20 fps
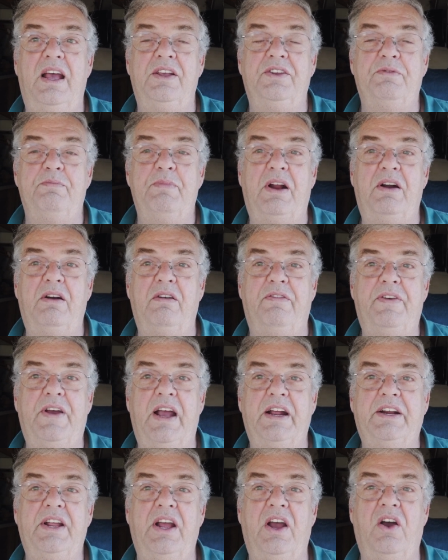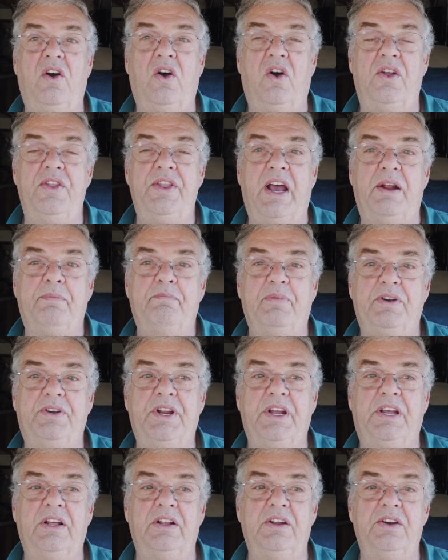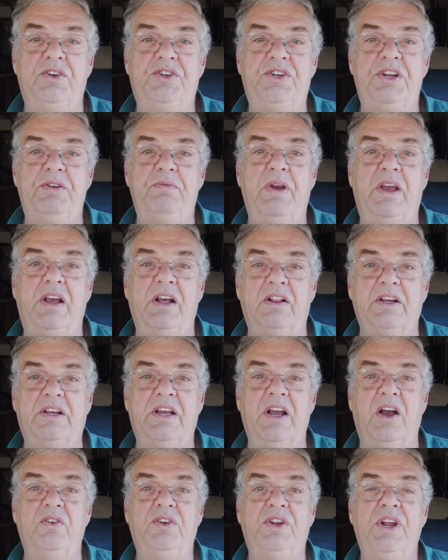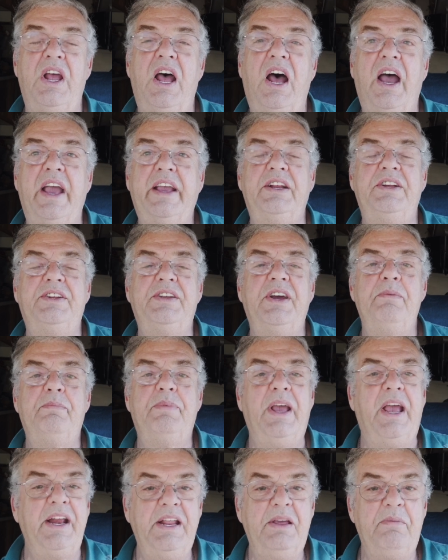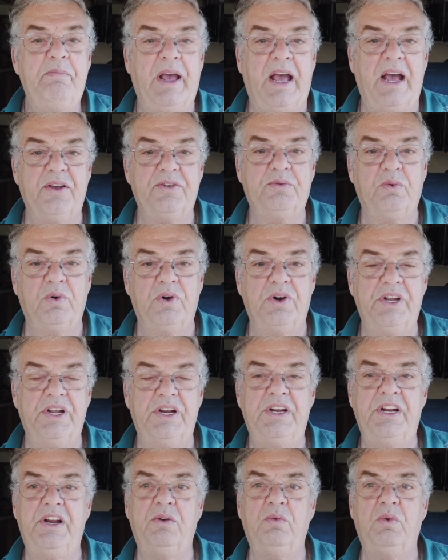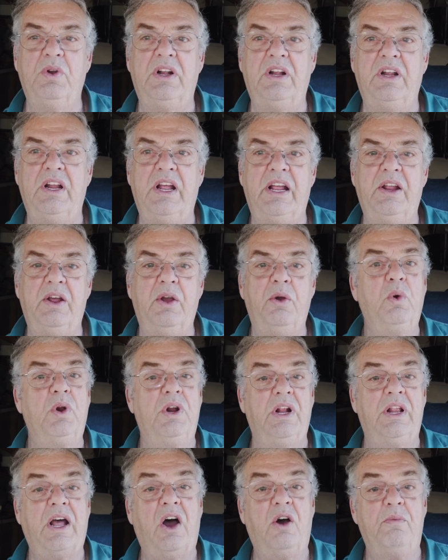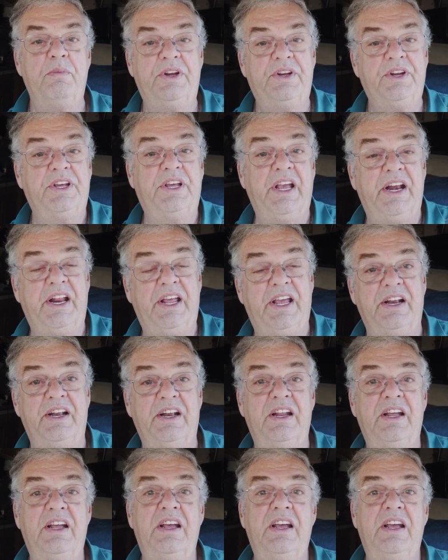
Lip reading: As a matter of fact, on that particular Gmail account, I could type any password in and it would allow me to get in,